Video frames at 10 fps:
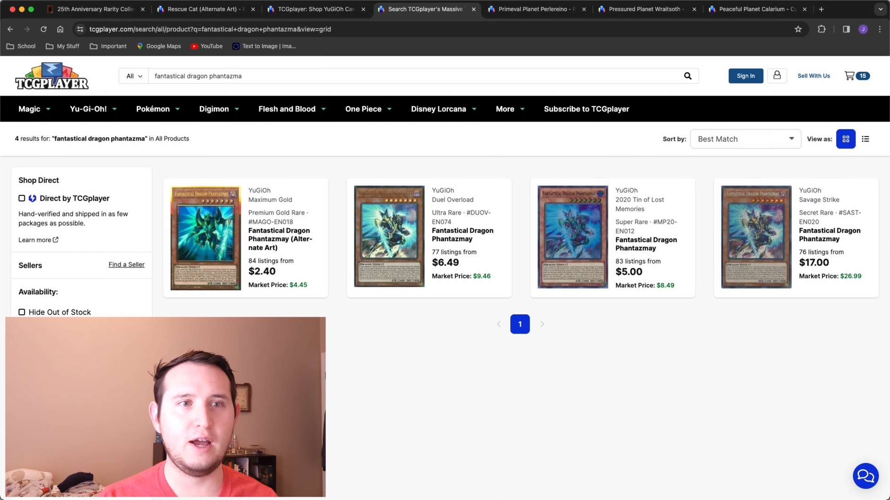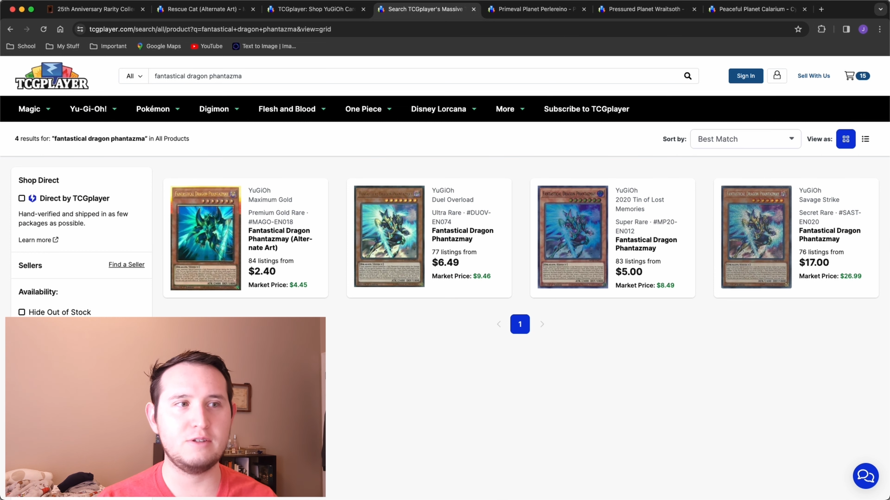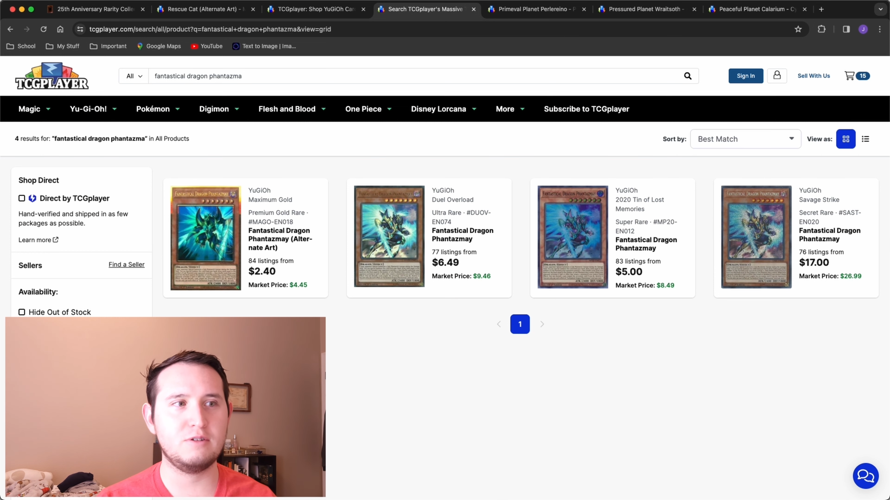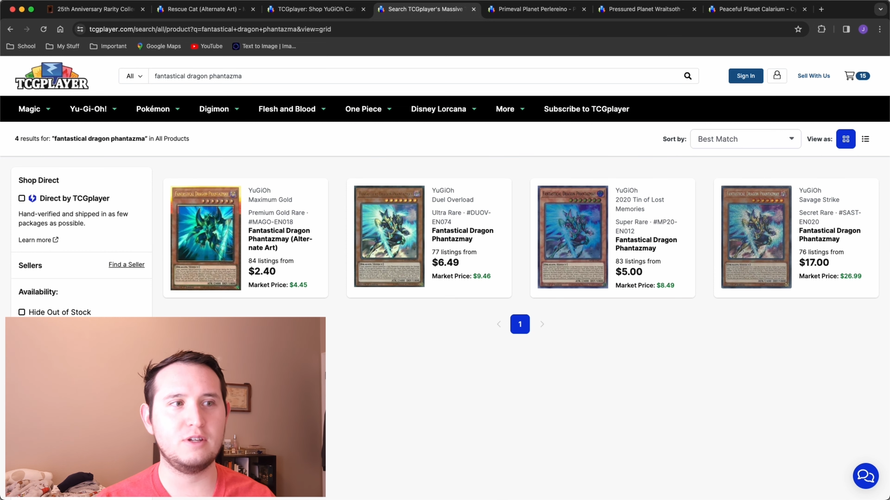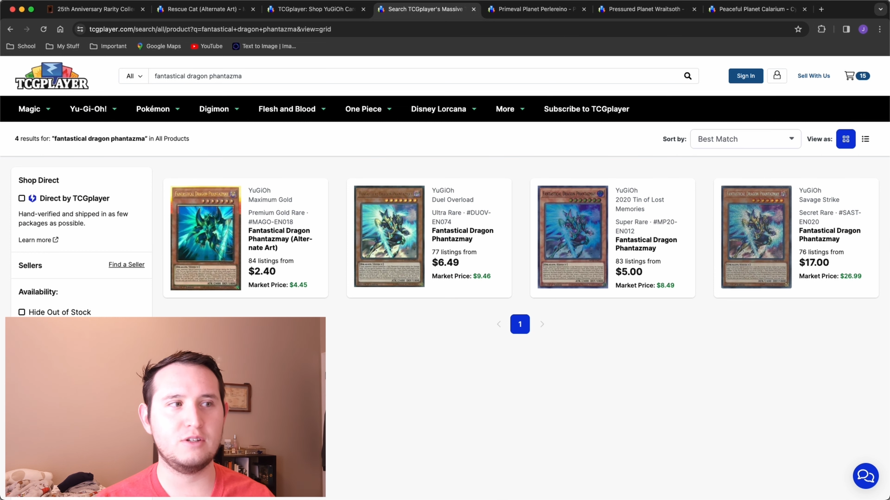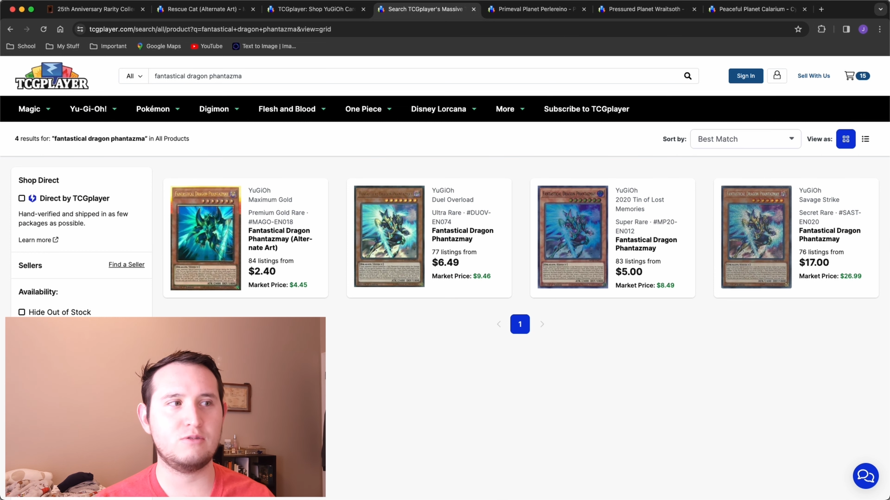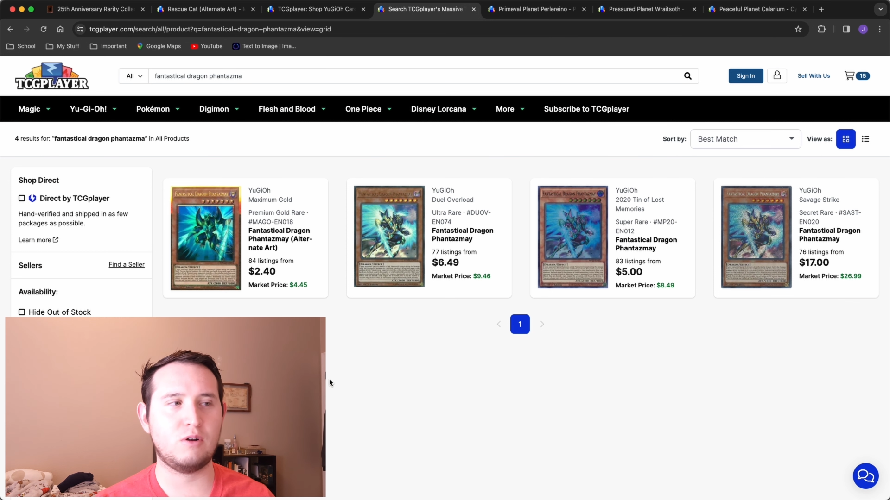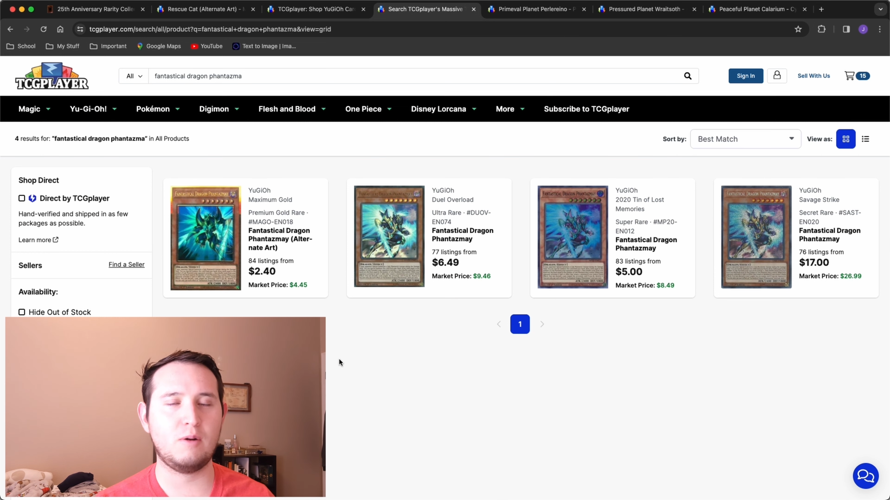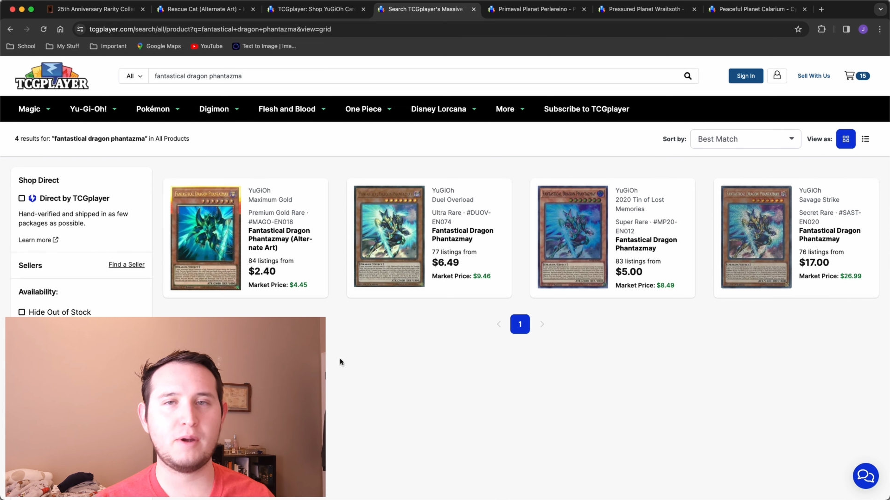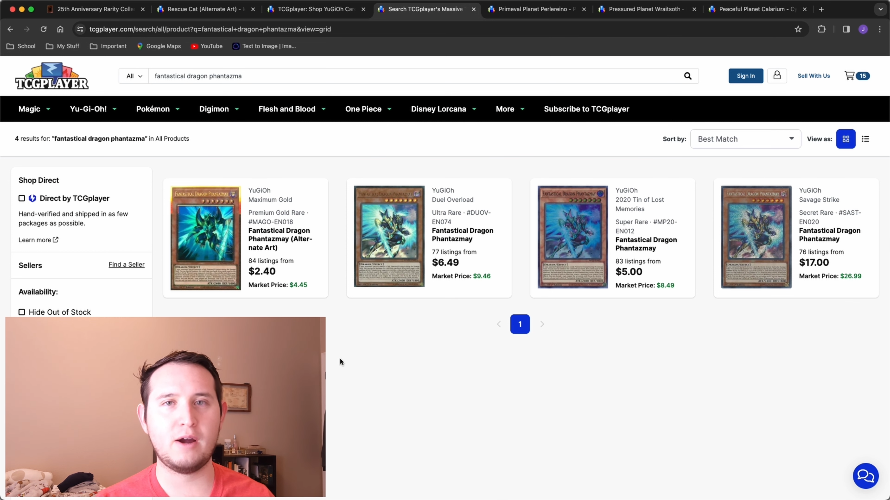as you can get
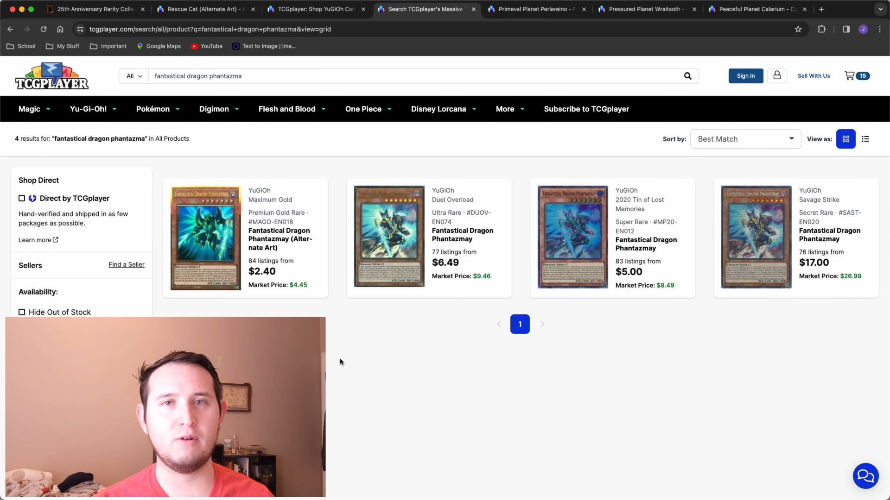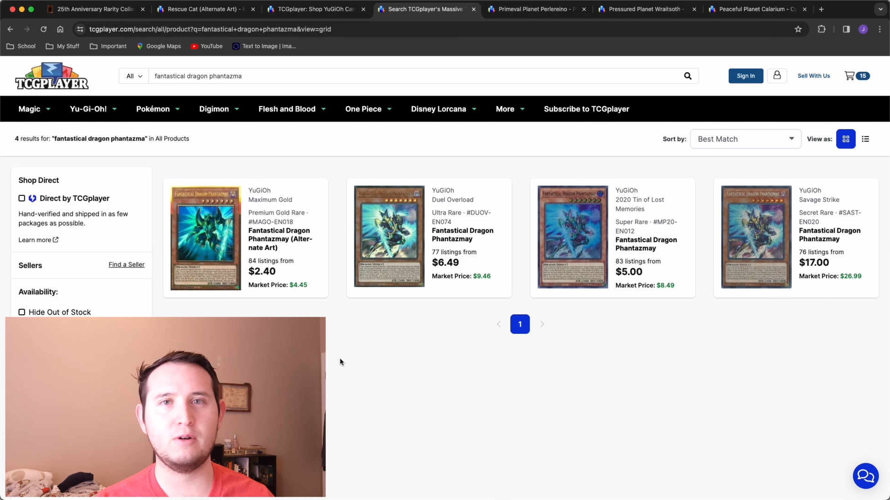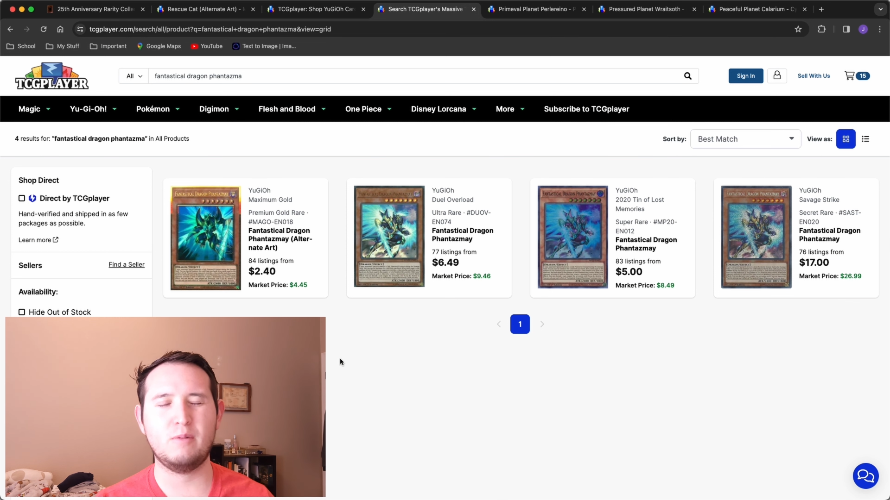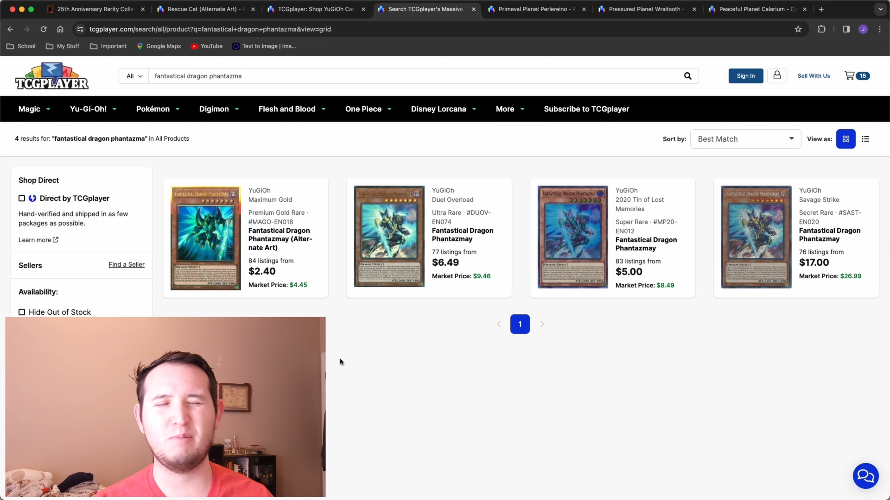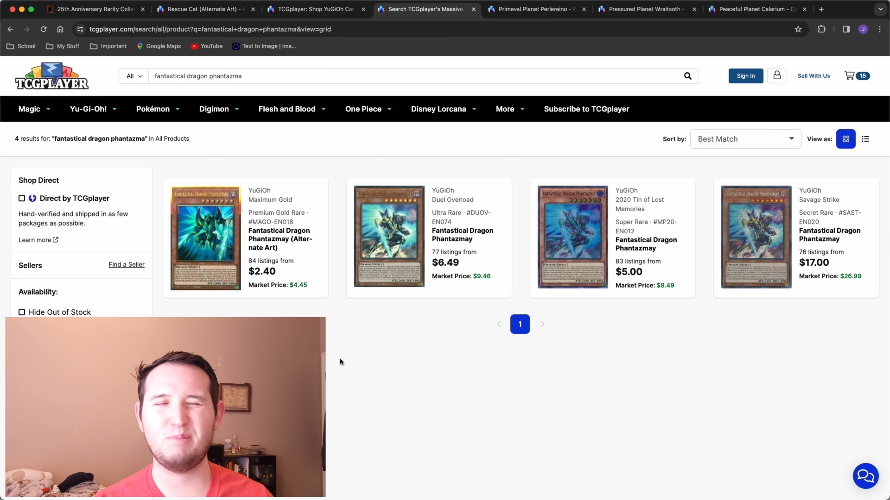draw power,